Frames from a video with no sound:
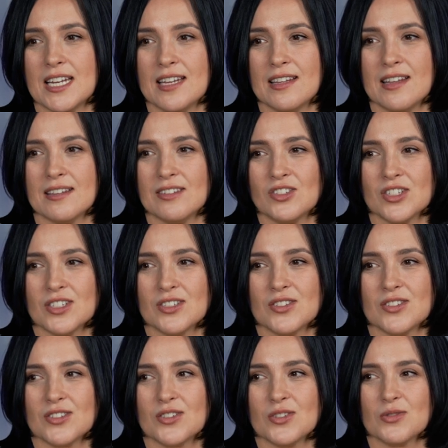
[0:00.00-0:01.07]
and then
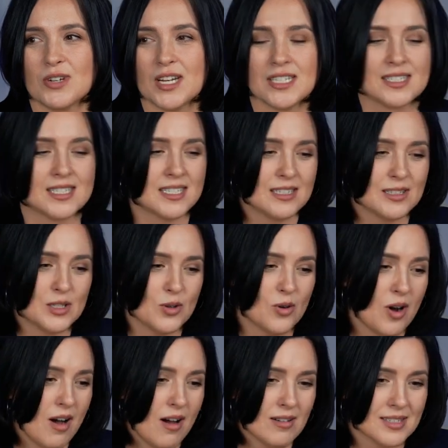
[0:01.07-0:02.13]
just Ukraine steals your
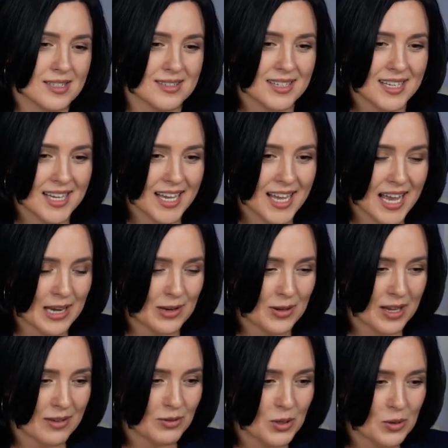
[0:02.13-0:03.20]
heart and you
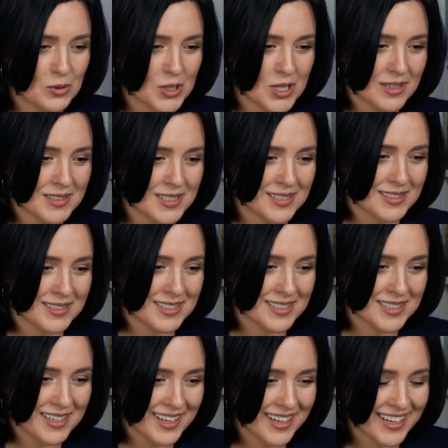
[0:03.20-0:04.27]
have no chances
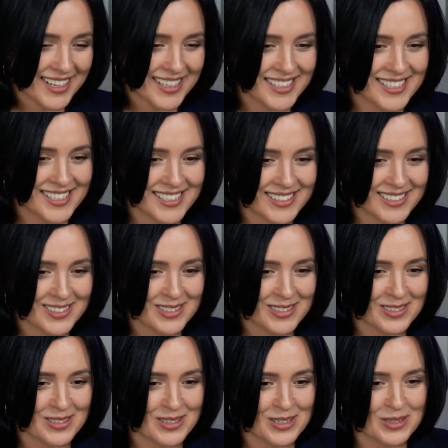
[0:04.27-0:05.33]

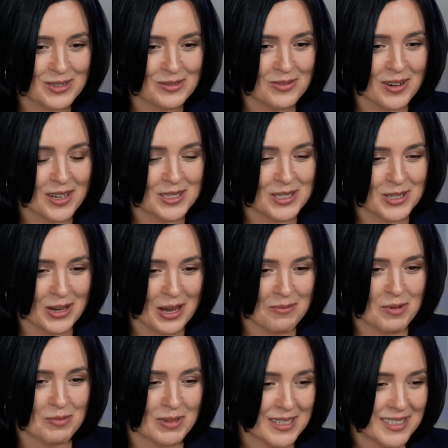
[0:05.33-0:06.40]
to find your happy
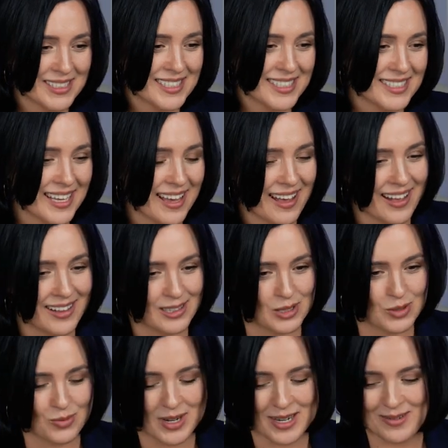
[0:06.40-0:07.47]
place
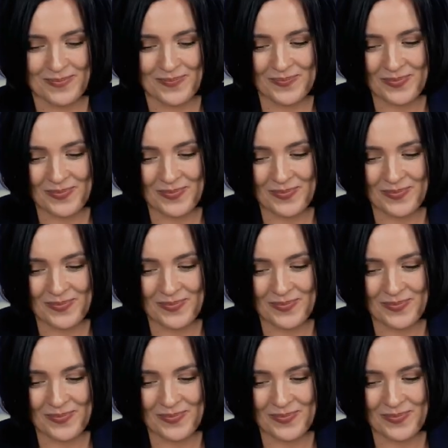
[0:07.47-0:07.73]
elsewhere.